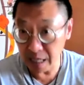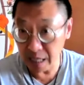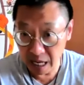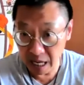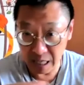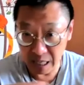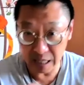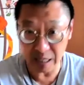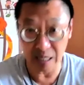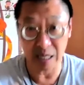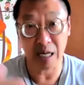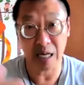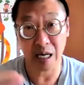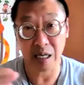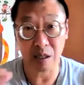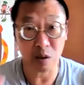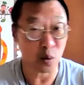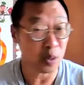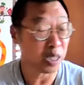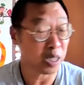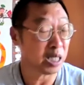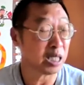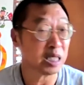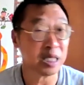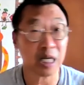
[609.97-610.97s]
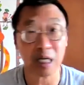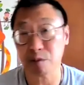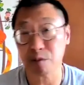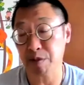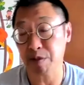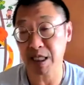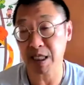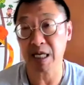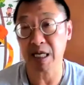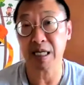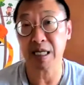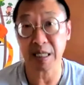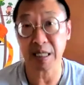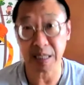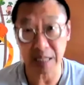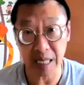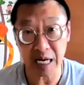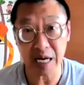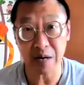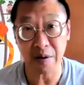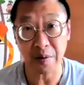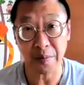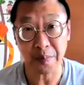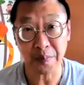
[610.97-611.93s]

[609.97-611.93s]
at a 26% discount.